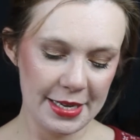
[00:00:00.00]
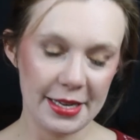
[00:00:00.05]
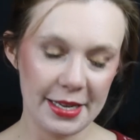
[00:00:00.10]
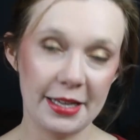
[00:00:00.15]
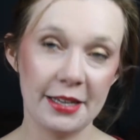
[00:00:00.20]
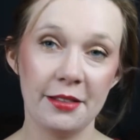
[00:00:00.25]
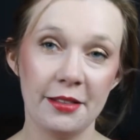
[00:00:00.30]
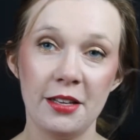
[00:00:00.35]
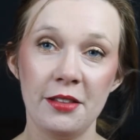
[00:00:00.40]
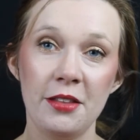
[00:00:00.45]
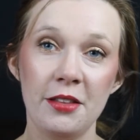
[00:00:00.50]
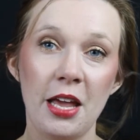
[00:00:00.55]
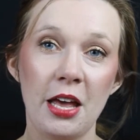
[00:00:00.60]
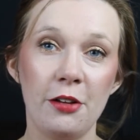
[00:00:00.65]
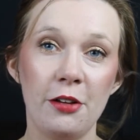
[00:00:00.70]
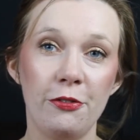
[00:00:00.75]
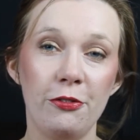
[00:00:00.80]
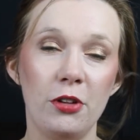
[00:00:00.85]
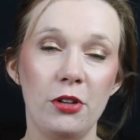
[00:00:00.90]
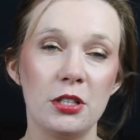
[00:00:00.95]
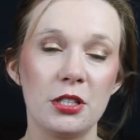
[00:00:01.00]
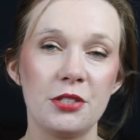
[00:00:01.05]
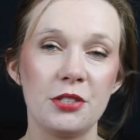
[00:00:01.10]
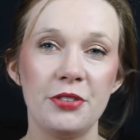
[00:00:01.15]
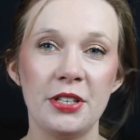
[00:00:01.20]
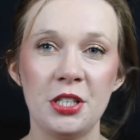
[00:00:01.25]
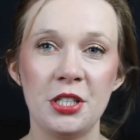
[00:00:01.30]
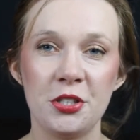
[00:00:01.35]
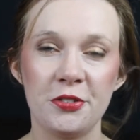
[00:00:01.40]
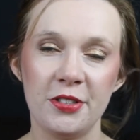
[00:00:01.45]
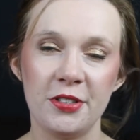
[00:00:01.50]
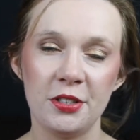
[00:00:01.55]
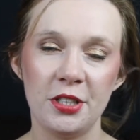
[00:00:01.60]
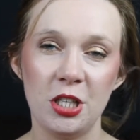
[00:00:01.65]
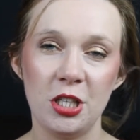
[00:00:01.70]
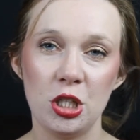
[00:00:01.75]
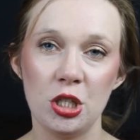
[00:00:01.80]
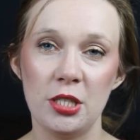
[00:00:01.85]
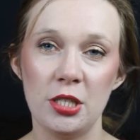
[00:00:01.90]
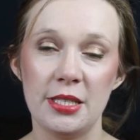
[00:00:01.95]
And then the e.l.f. Flawless Finish
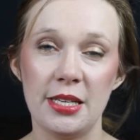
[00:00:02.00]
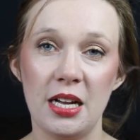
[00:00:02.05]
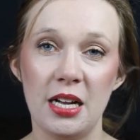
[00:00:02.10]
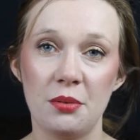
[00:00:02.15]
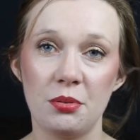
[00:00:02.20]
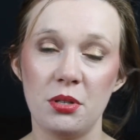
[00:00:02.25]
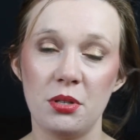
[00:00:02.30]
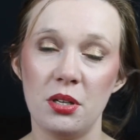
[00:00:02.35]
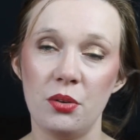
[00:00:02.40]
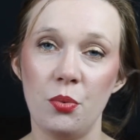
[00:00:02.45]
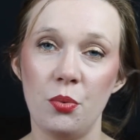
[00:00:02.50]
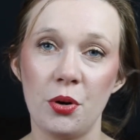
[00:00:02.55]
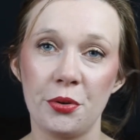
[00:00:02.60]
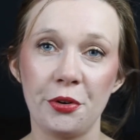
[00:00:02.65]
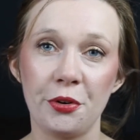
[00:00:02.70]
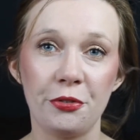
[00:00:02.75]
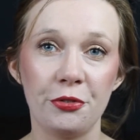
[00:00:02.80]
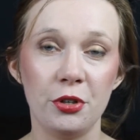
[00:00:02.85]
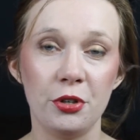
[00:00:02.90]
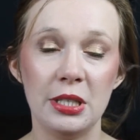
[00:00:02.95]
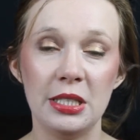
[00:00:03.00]
Foundation is absolutely wonderful.